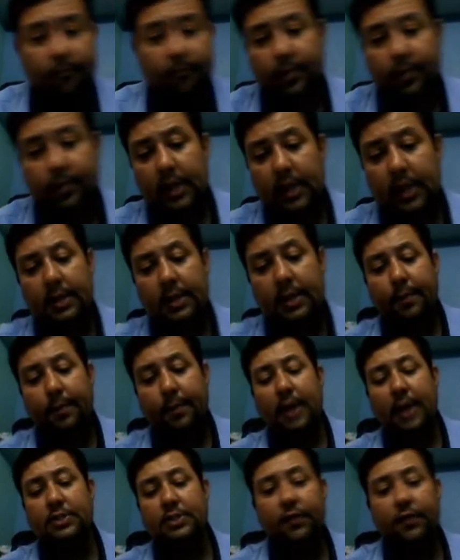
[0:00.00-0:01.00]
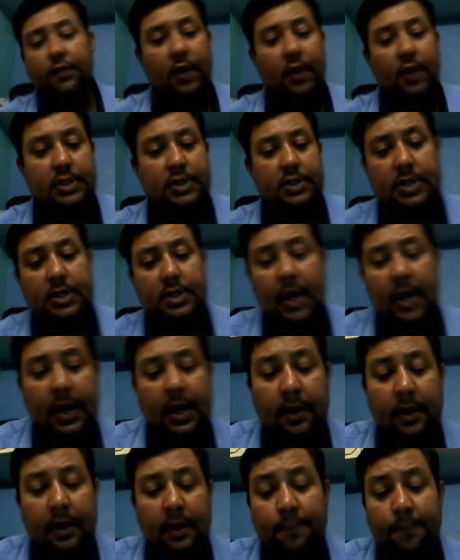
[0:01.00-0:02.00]
in the past few lecture I
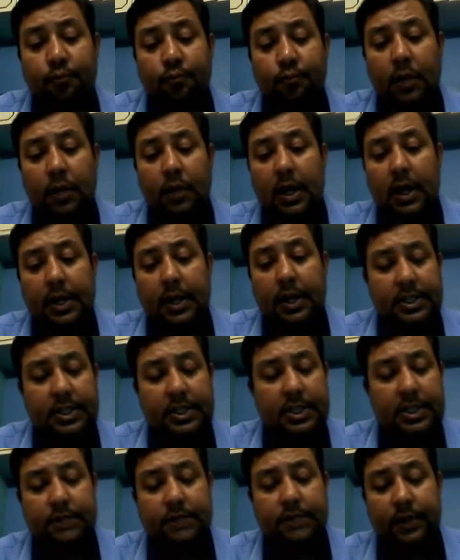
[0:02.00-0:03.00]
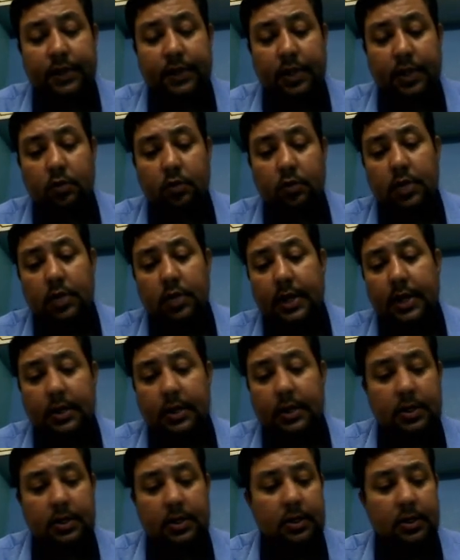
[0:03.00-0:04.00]
discussed with you
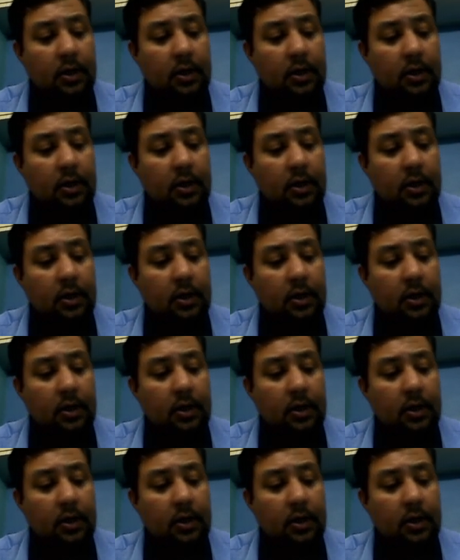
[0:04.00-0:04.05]
that